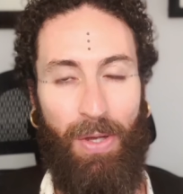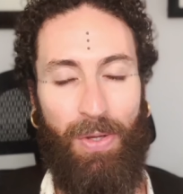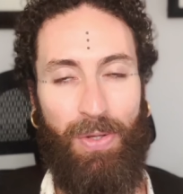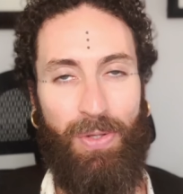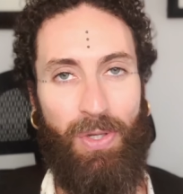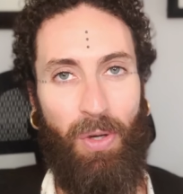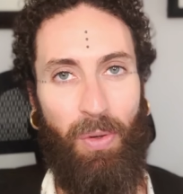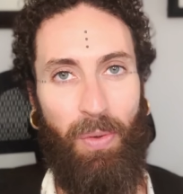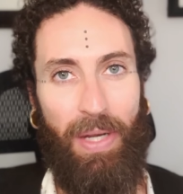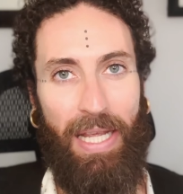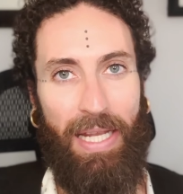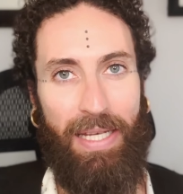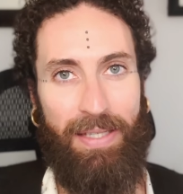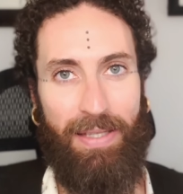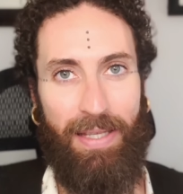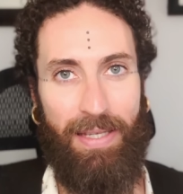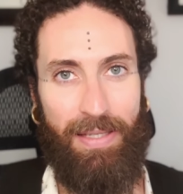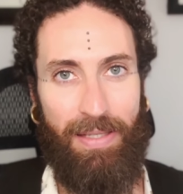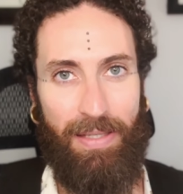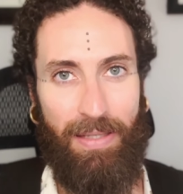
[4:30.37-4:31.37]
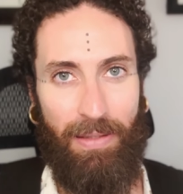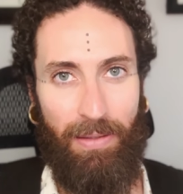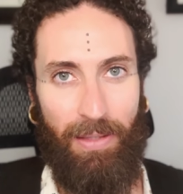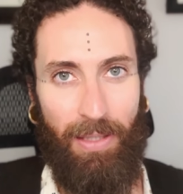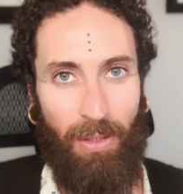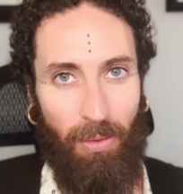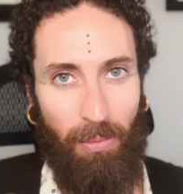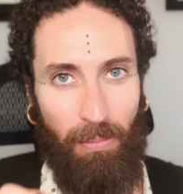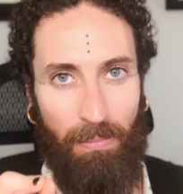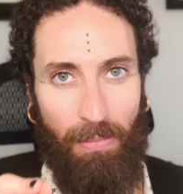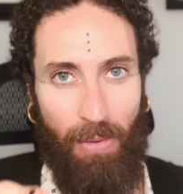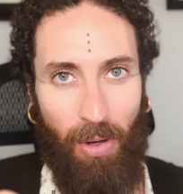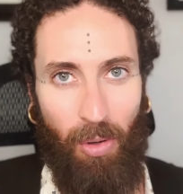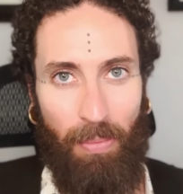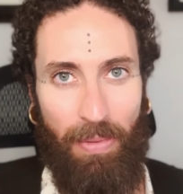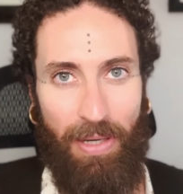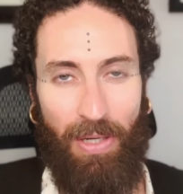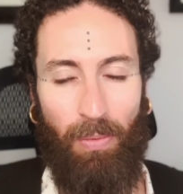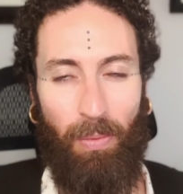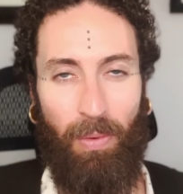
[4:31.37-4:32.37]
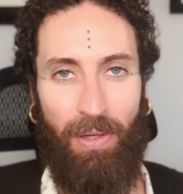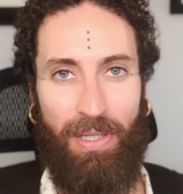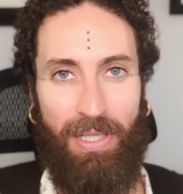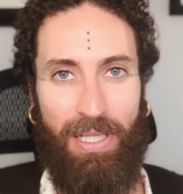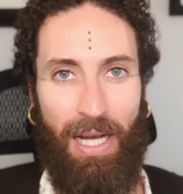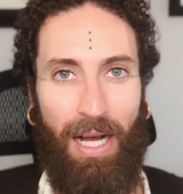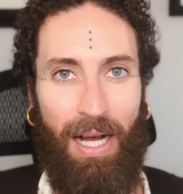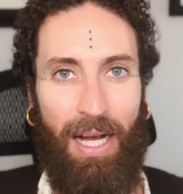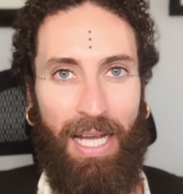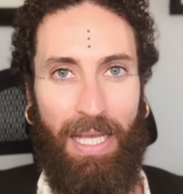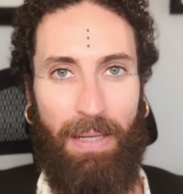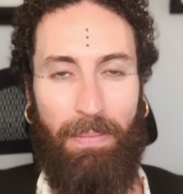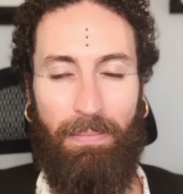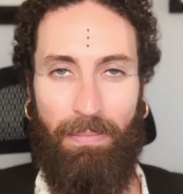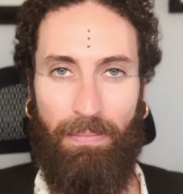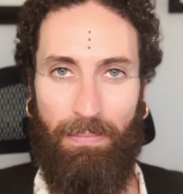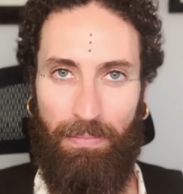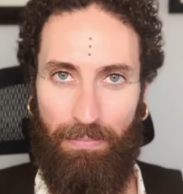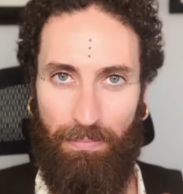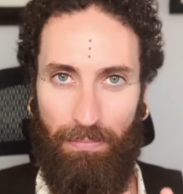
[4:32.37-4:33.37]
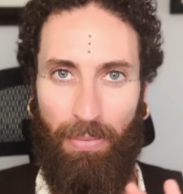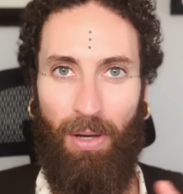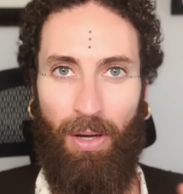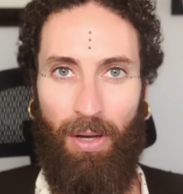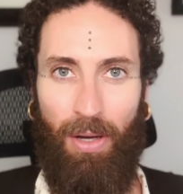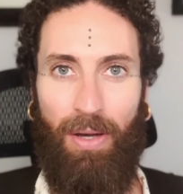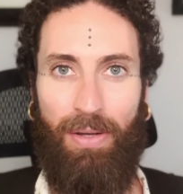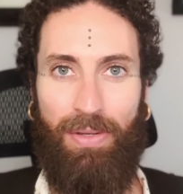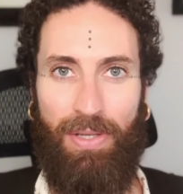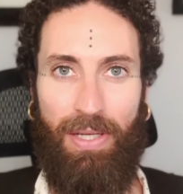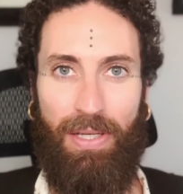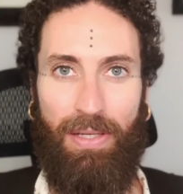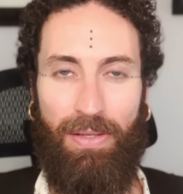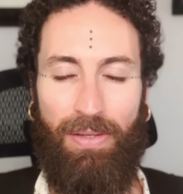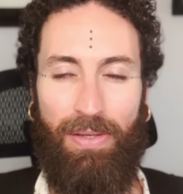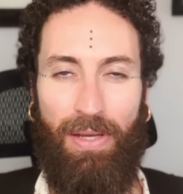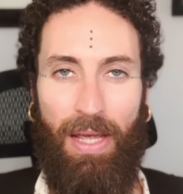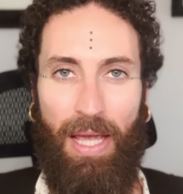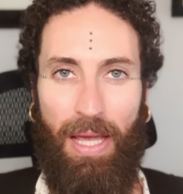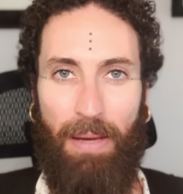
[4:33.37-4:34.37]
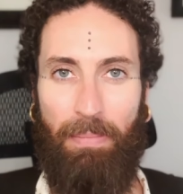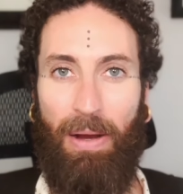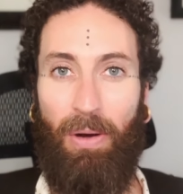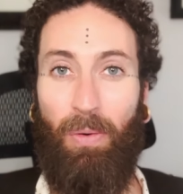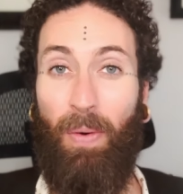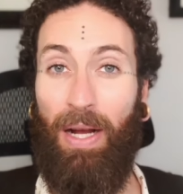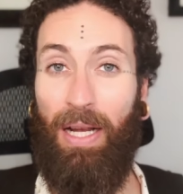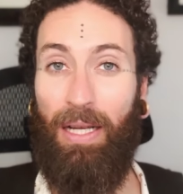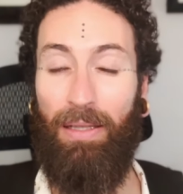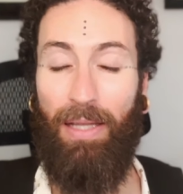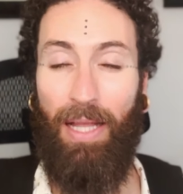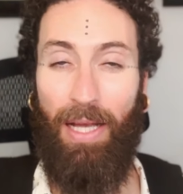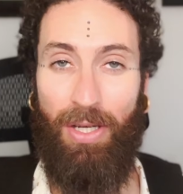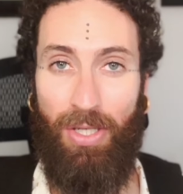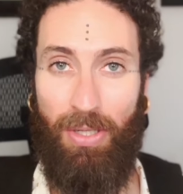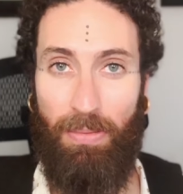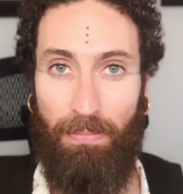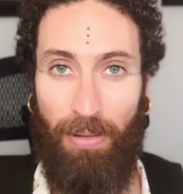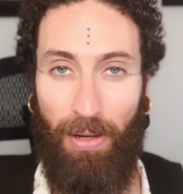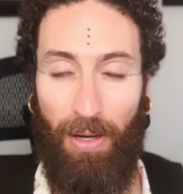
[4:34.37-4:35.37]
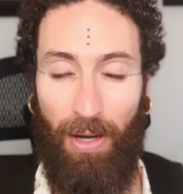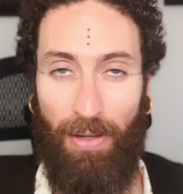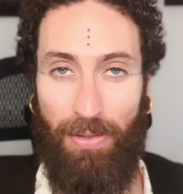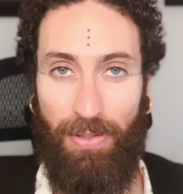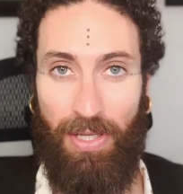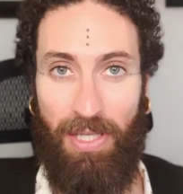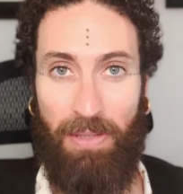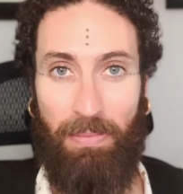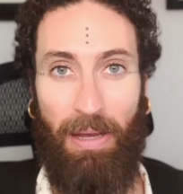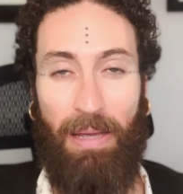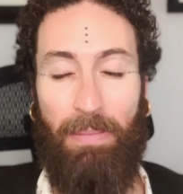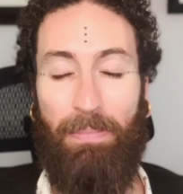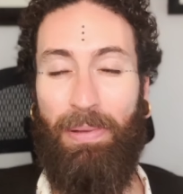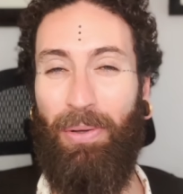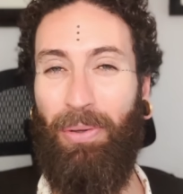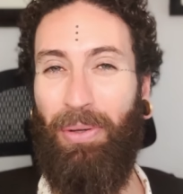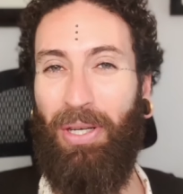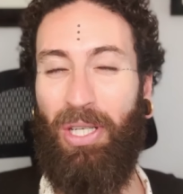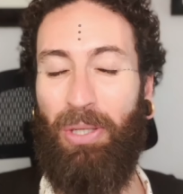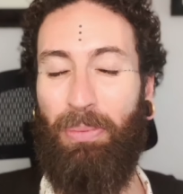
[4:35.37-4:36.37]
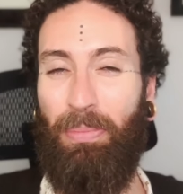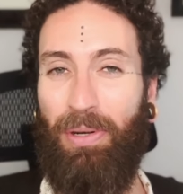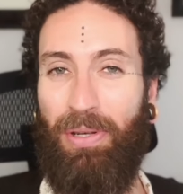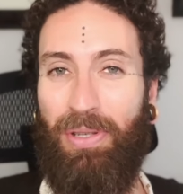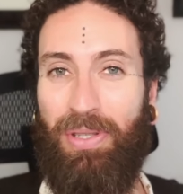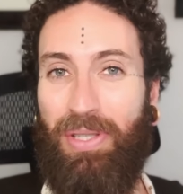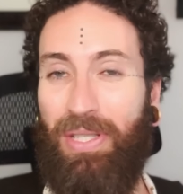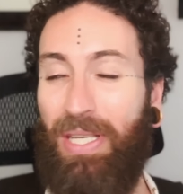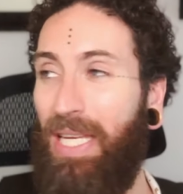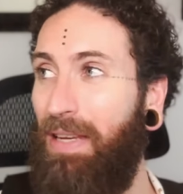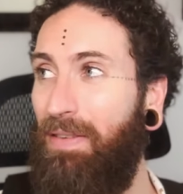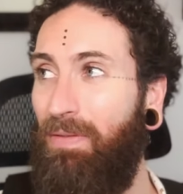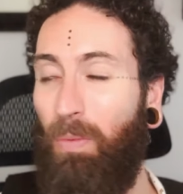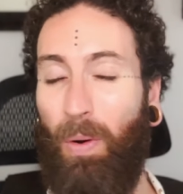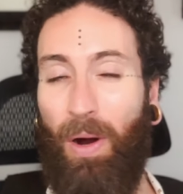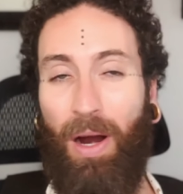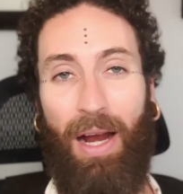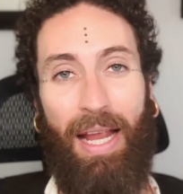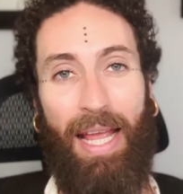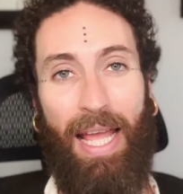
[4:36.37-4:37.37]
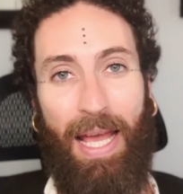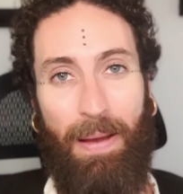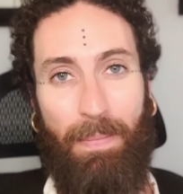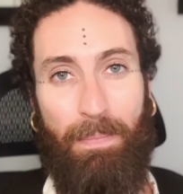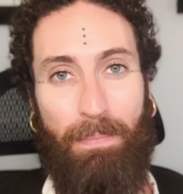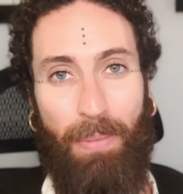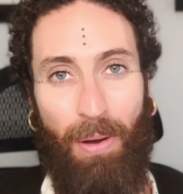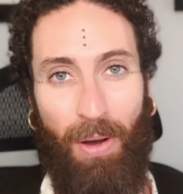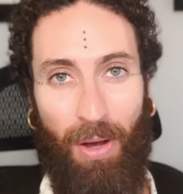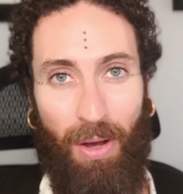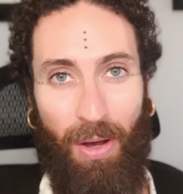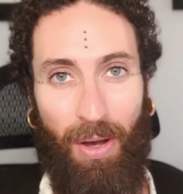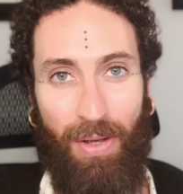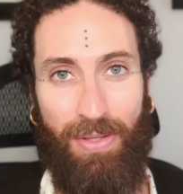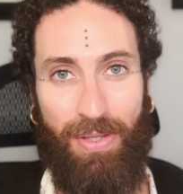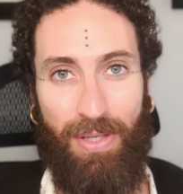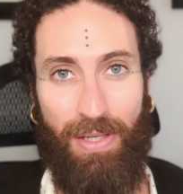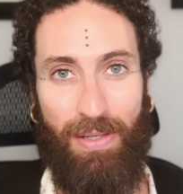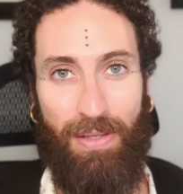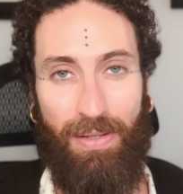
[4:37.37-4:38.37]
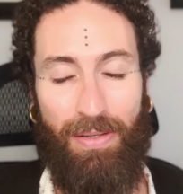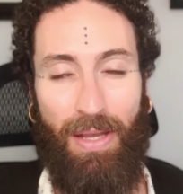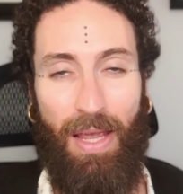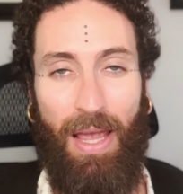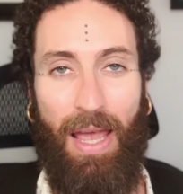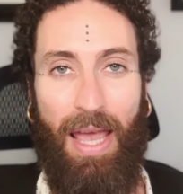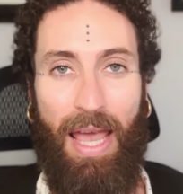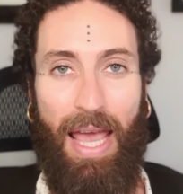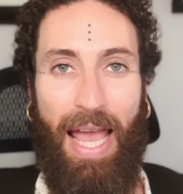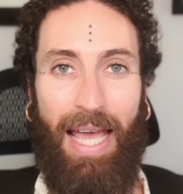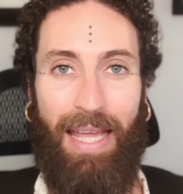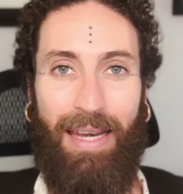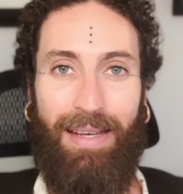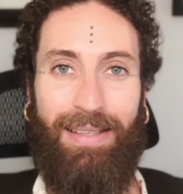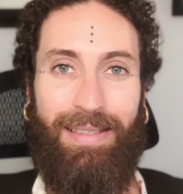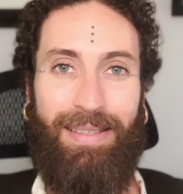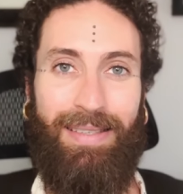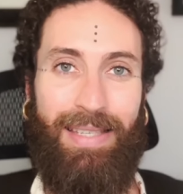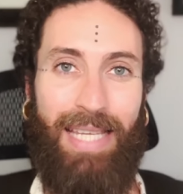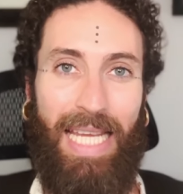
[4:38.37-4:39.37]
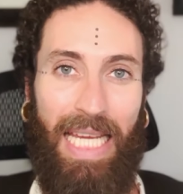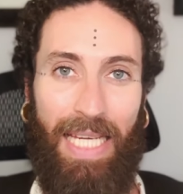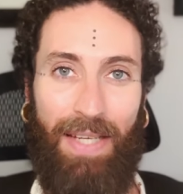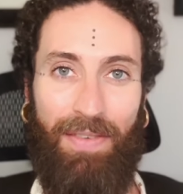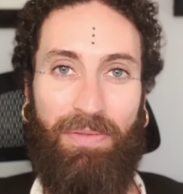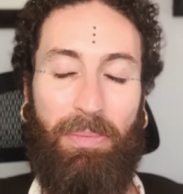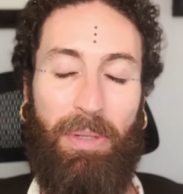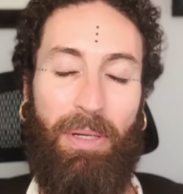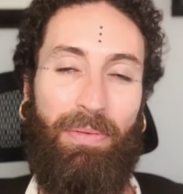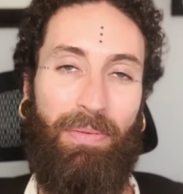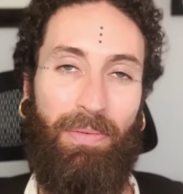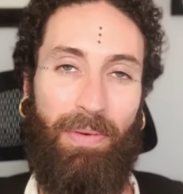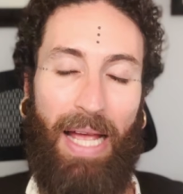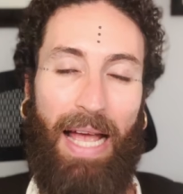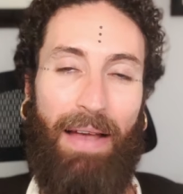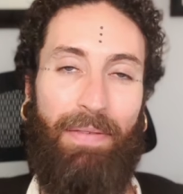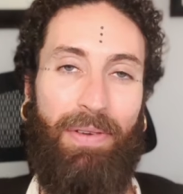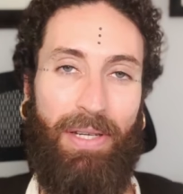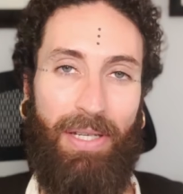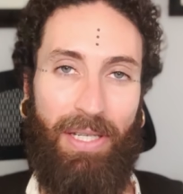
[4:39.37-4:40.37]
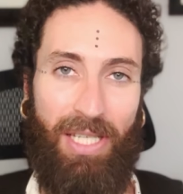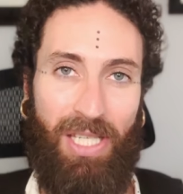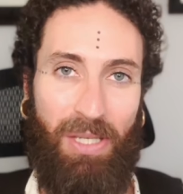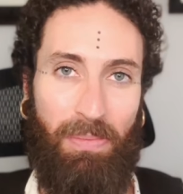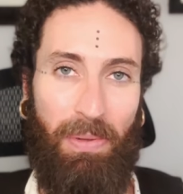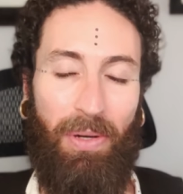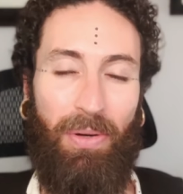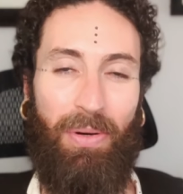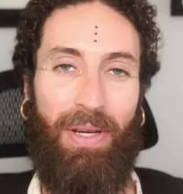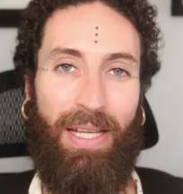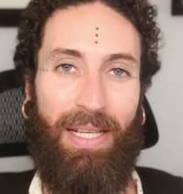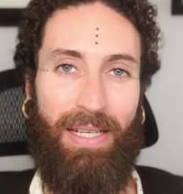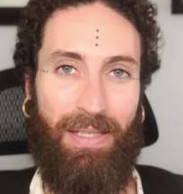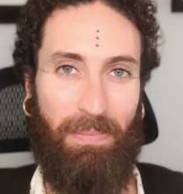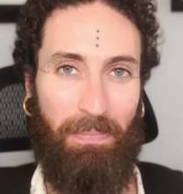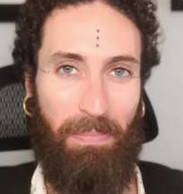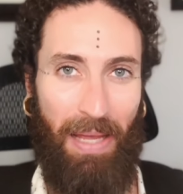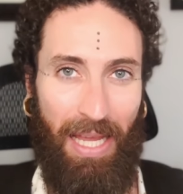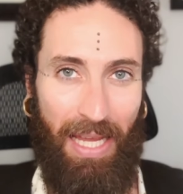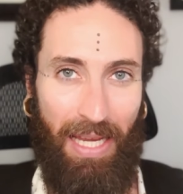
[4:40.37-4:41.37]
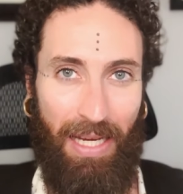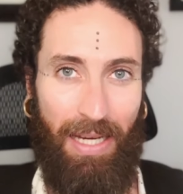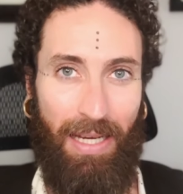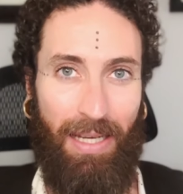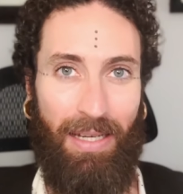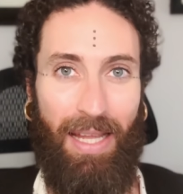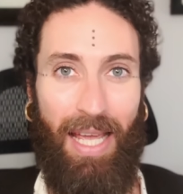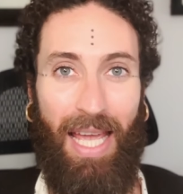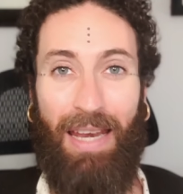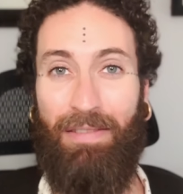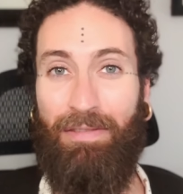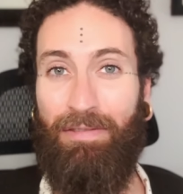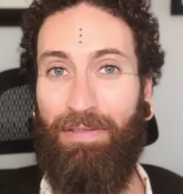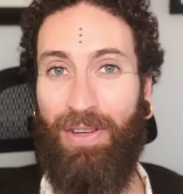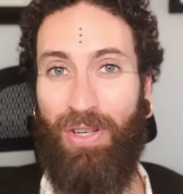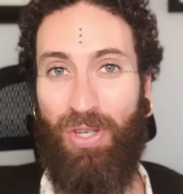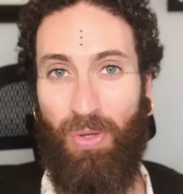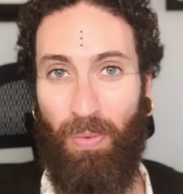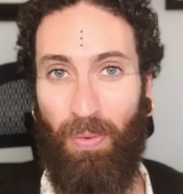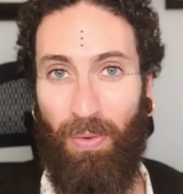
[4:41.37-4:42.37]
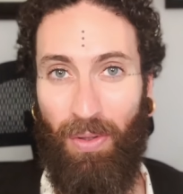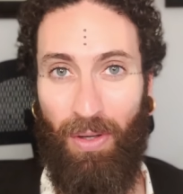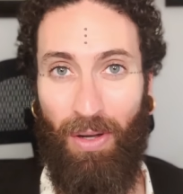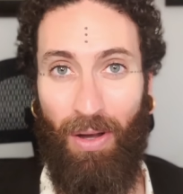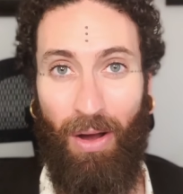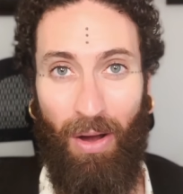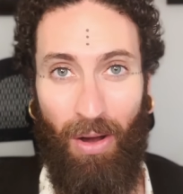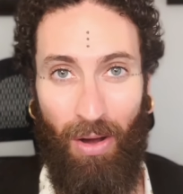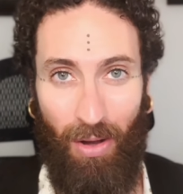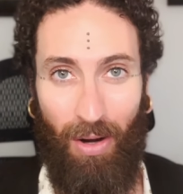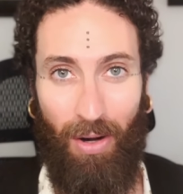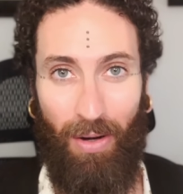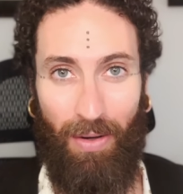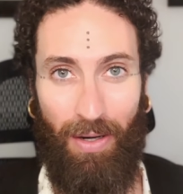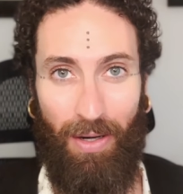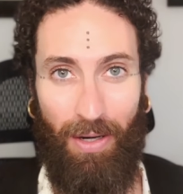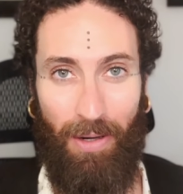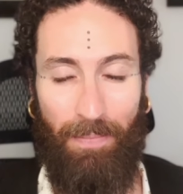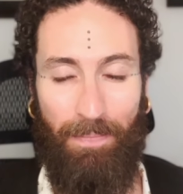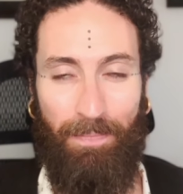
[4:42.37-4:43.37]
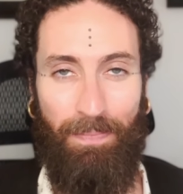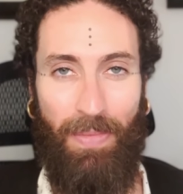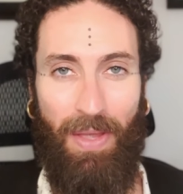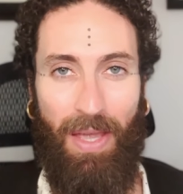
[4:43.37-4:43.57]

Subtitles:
So it's this little moment where time pauses, my recollection pauses, my ability to perceive where I am pauses, and it saves me from having to experience pain and visual horror.